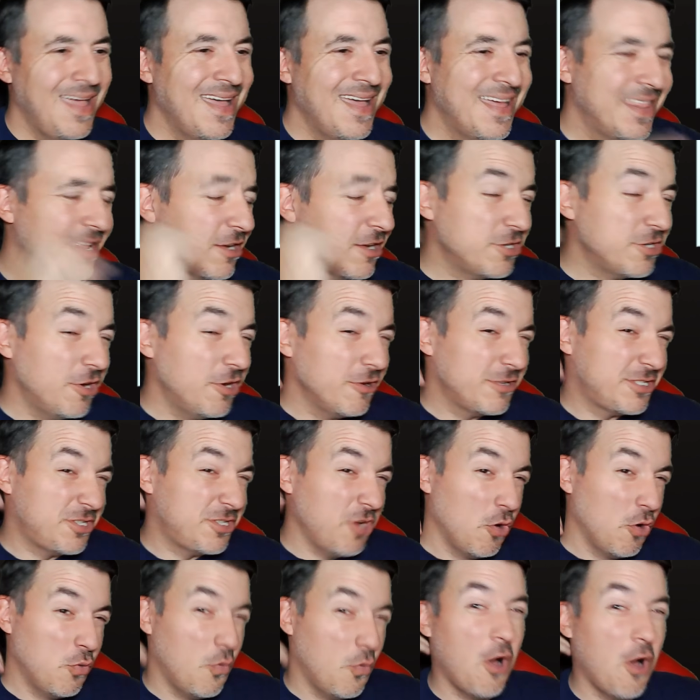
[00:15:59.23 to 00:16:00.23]
There's no
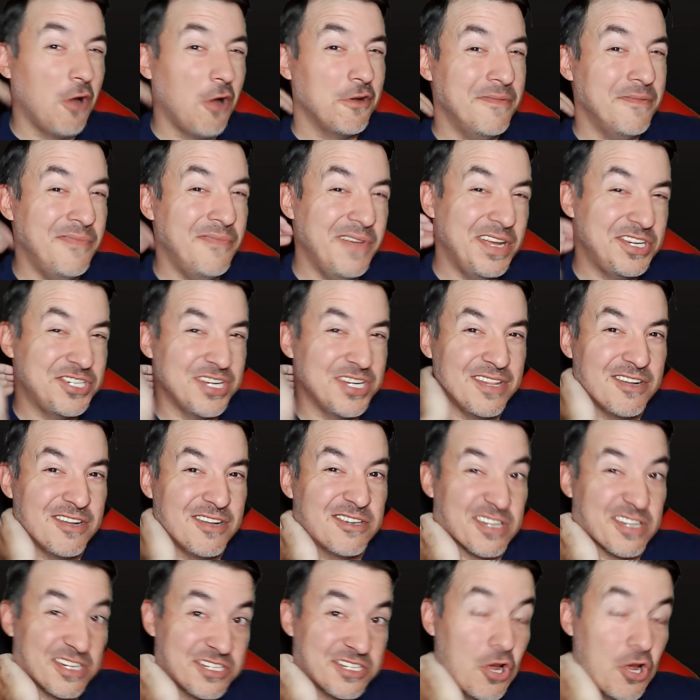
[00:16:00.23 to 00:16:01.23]
Stonewall Division. There's
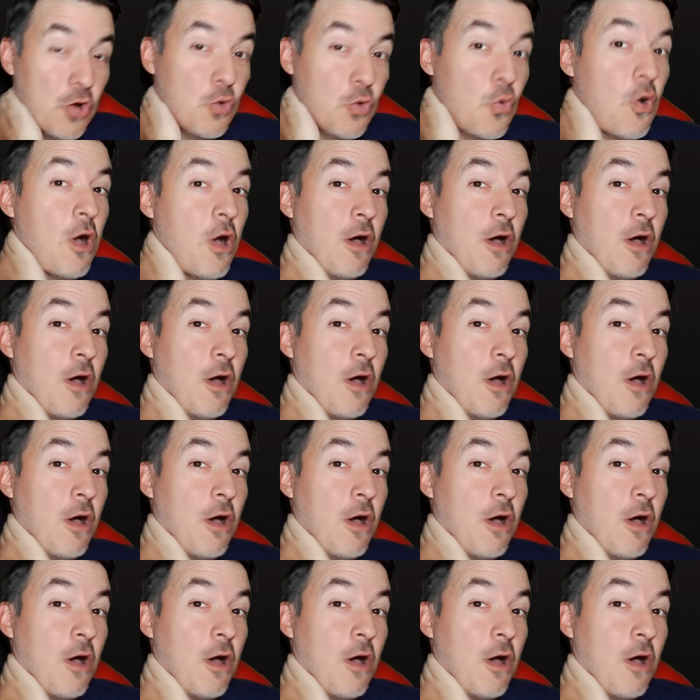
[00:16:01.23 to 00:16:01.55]
a Stonewall